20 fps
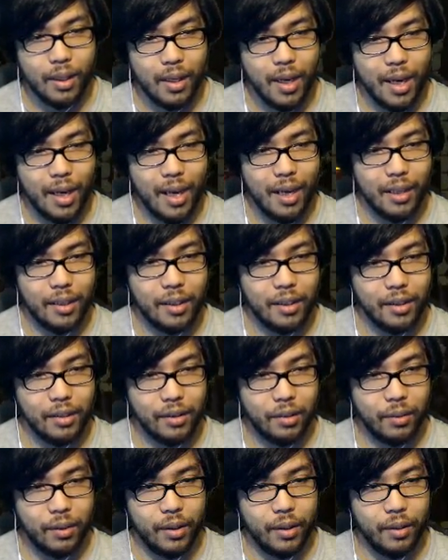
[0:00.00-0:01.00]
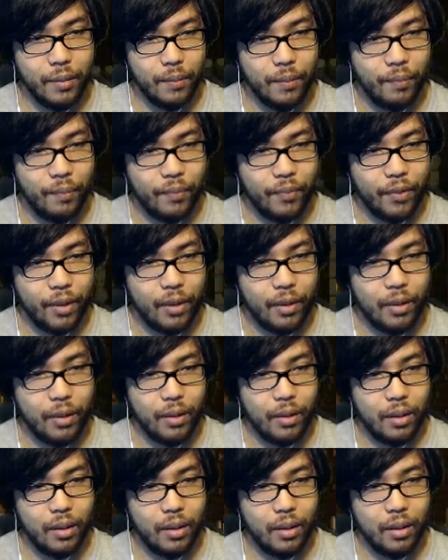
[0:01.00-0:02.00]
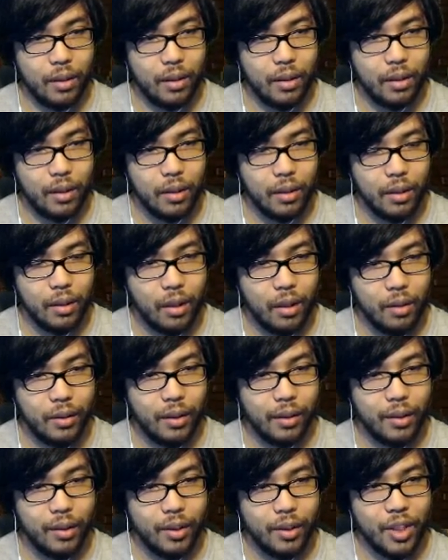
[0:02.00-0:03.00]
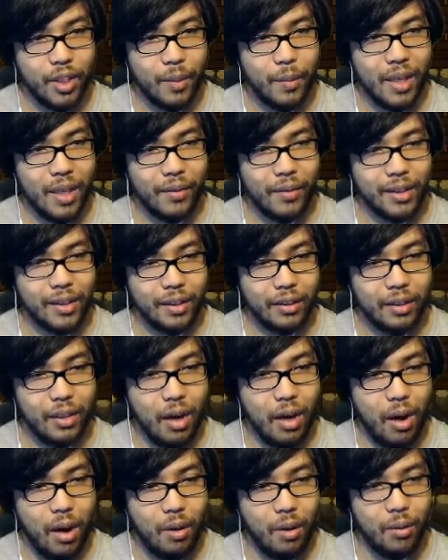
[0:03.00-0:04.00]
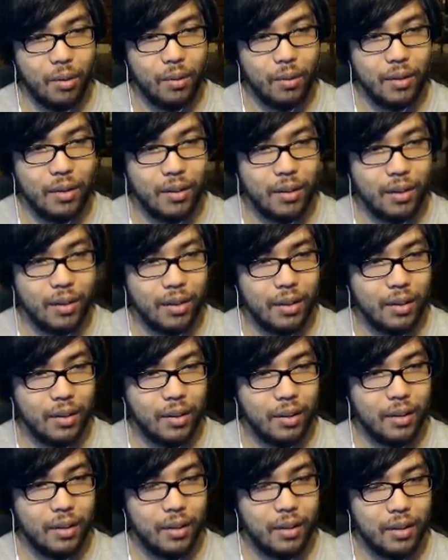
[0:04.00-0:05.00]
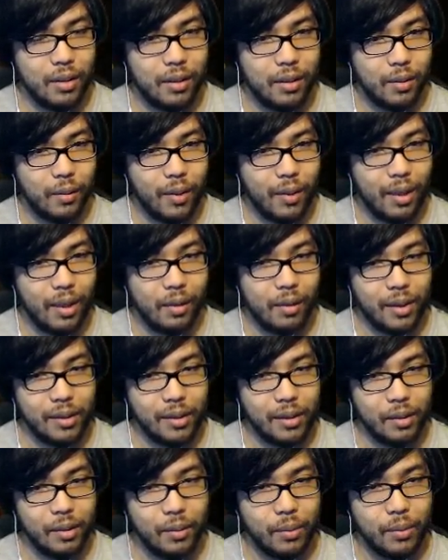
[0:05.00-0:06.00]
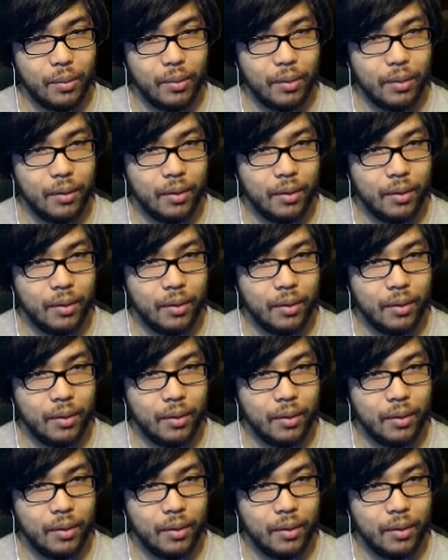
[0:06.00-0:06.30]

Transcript: Hey, screw you. Oh look, you can jump out of it. It's like, no. Wow, that's cool.